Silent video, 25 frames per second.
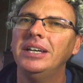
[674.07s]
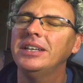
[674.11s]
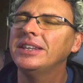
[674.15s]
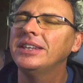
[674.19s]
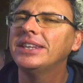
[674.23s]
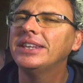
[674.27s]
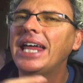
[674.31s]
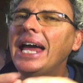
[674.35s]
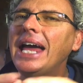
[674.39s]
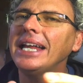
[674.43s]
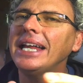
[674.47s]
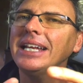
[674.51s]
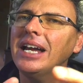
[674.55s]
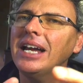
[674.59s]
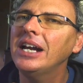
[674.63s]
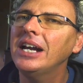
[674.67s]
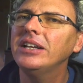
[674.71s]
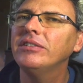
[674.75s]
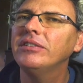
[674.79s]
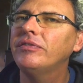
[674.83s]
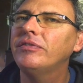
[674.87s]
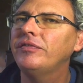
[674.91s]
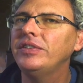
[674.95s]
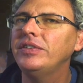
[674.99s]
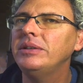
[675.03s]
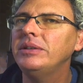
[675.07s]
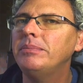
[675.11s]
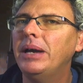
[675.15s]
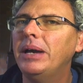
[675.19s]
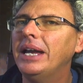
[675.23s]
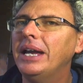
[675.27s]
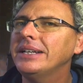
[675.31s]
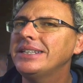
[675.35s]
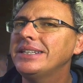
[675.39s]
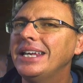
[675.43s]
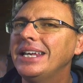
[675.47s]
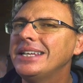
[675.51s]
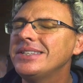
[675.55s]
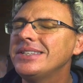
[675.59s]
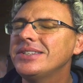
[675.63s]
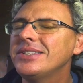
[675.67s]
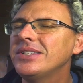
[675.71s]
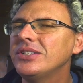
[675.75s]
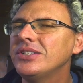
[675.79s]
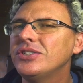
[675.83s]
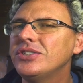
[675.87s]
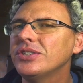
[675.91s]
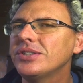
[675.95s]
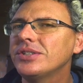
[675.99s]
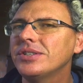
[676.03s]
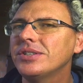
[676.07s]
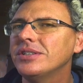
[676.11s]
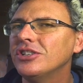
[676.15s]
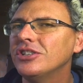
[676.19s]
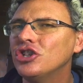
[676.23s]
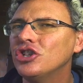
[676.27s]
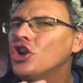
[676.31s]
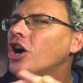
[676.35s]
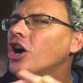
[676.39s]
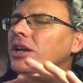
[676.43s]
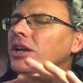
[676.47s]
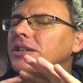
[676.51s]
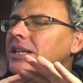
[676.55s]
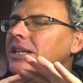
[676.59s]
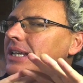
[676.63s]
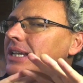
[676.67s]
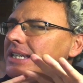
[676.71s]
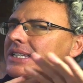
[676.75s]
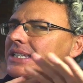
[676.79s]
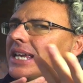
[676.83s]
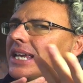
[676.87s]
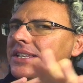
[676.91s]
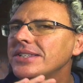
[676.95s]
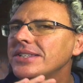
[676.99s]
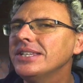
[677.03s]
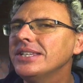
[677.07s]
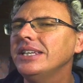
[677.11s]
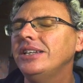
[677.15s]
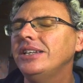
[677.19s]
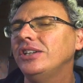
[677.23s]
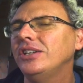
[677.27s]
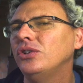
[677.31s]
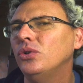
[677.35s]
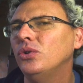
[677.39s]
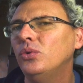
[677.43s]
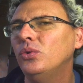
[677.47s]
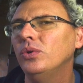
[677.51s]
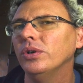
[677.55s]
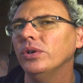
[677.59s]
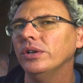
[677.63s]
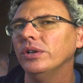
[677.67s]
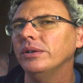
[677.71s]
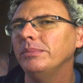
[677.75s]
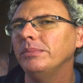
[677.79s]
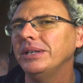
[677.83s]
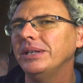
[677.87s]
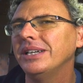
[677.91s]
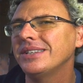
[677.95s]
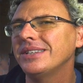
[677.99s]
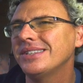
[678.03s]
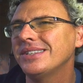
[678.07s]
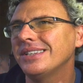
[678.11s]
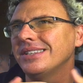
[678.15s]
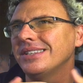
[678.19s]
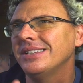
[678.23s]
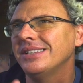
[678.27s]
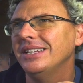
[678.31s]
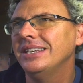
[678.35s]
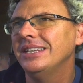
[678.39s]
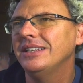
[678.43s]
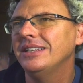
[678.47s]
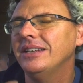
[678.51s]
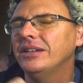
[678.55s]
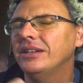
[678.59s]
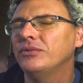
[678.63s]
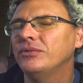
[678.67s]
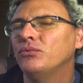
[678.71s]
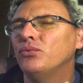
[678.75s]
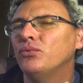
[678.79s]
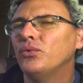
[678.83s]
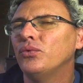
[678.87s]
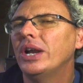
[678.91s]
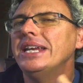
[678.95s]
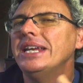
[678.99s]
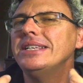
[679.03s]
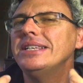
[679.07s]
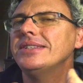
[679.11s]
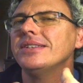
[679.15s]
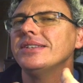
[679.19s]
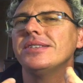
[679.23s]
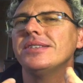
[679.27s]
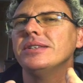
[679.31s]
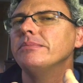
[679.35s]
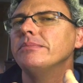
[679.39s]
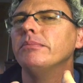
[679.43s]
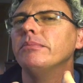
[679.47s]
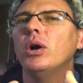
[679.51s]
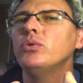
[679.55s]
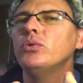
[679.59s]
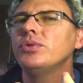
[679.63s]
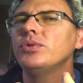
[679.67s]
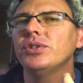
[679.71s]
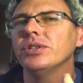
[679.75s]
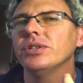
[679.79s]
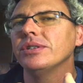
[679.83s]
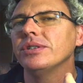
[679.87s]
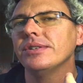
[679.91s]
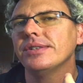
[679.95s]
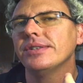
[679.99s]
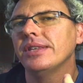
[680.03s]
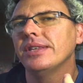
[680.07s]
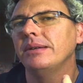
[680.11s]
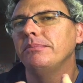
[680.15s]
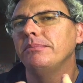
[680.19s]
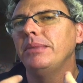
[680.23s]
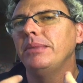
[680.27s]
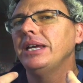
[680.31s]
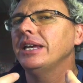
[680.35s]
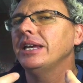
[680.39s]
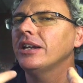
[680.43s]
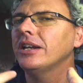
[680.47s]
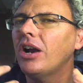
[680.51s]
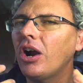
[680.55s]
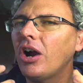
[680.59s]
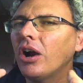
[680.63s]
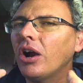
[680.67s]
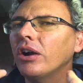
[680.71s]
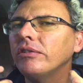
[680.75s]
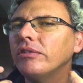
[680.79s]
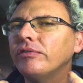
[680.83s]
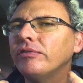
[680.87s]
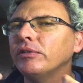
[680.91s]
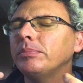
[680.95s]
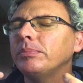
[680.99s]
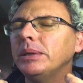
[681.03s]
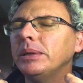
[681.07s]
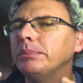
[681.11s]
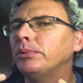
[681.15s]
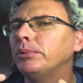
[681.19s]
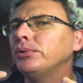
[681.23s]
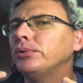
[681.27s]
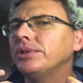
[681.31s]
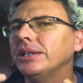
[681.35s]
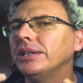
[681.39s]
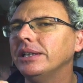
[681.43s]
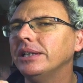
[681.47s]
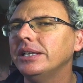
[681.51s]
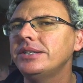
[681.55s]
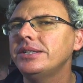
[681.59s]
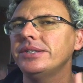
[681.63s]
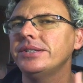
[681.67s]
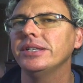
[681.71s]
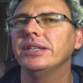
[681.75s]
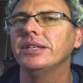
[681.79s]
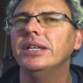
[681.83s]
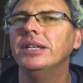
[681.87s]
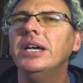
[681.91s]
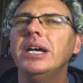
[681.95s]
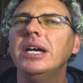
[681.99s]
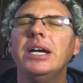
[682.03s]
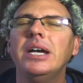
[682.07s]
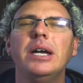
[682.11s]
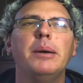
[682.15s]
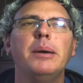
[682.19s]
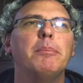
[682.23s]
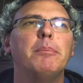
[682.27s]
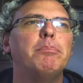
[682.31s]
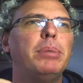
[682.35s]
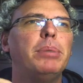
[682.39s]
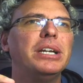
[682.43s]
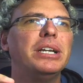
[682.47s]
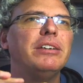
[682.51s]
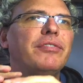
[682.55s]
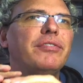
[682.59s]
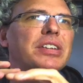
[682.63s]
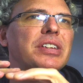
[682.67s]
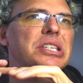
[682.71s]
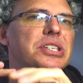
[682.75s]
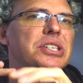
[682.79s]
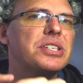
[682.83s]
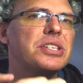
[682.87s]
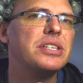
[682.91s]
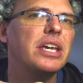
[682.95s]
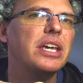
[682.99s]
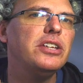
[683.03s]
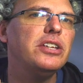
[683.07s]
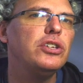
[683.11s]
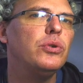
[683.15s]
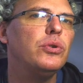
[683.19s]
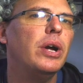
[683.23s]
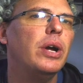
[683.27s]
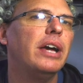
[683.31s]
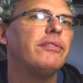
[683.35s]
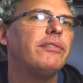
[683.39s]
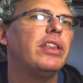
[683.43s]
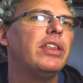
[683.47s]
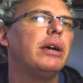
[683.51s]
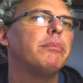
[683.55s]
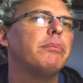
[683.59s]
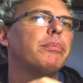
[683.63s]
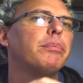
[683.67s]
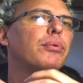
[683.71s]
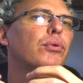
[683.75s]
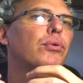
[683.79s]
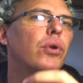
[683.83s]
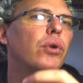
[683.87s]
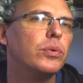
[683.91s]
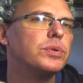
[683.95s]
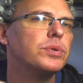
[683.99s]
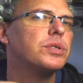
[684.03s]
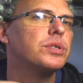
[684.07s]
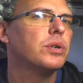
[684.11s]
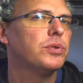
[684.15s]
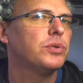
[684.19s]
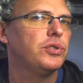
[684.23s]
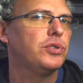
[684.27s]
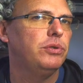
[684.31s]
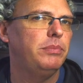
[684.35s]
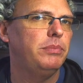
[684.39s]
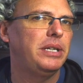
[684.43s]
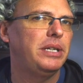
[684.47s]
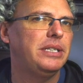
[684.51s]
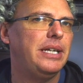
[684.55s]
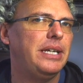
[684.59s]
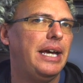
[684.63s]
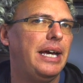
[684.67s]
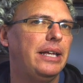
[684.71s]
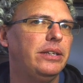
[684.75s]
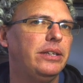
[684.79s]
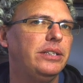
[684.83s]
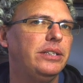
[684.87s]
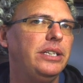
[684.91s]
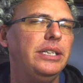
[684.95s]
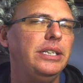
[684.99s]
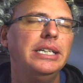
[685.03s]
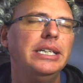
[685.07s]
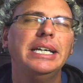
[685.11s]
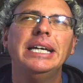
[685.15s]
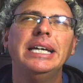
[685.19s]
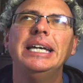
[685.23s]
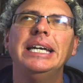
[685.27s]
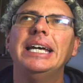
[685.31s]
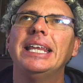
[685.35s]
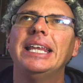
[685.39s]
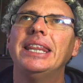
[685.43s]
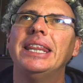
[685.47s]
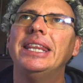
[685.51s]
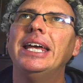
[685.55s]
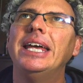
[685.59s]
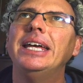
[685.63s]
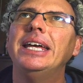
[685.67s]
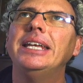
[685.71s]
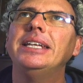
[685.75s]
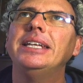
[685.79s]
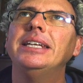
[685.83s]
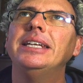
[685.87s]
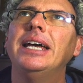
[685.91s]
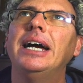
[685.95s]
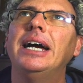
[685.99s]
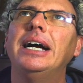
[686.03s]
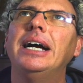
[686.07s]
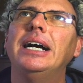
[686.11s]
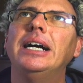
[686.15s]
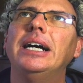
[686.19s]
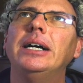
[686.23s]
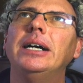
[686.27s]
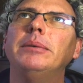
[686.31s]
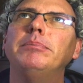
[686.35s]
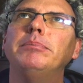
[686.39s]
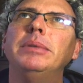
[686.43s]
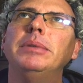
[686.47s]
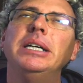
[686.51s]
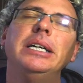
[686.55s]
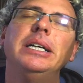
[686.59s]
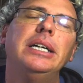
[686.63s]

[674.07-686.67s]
That kind of feedback tends to just not, it tends to get ignored because it, it, it raises emotions that make it hard for people to listen. But if instead you have that pro social mentality, then um,